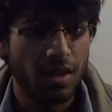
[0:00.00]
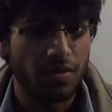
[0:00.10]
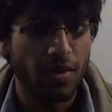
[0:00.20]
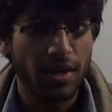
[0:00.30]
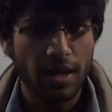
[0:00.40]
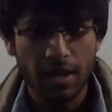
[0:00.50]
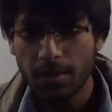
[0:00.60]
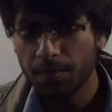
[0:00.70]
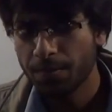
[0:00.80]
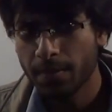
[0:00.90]
And
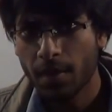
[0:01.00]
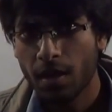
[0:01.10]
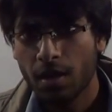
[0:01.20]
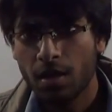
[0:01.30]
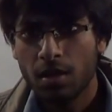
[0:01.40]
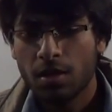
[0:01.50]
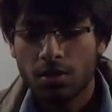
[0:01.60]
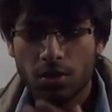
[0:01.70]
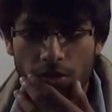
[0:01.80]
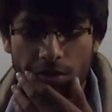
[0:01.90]
finally,
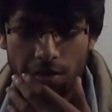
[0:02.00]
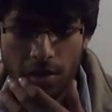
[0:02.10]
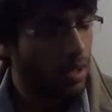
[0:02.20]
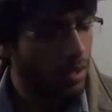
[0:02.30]
so